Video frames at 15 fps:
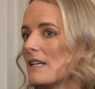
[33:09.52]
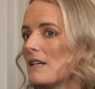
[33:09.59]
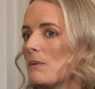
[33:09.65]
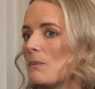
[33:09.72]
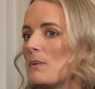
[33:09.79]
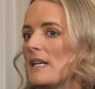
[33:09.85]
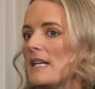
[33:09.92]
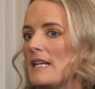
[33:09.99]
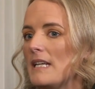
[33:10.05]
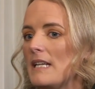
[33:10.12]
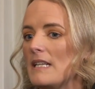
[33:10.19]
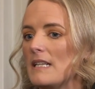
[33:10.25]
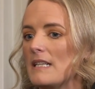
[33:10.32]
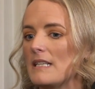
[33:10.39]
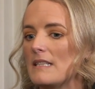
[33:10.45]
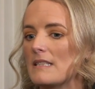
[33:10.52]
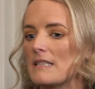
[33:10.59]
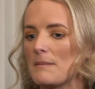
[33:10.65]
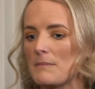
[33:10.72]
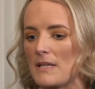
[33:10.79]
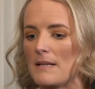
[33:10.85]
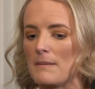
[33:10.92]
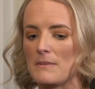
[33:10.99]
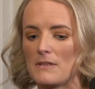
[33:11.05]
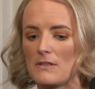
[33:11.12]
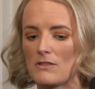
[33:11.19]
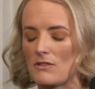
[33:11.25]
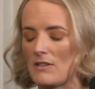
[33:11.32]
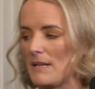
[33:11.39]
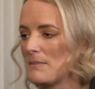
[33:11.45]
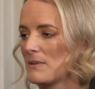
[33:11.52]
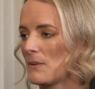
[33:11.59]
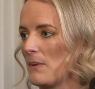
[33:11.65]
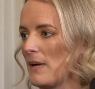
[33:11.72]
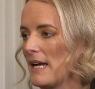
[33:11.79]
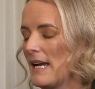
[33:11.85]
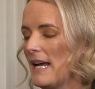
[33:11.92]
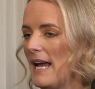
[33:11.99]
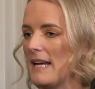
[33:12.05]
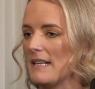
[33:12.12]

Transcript: we sometimes describe Square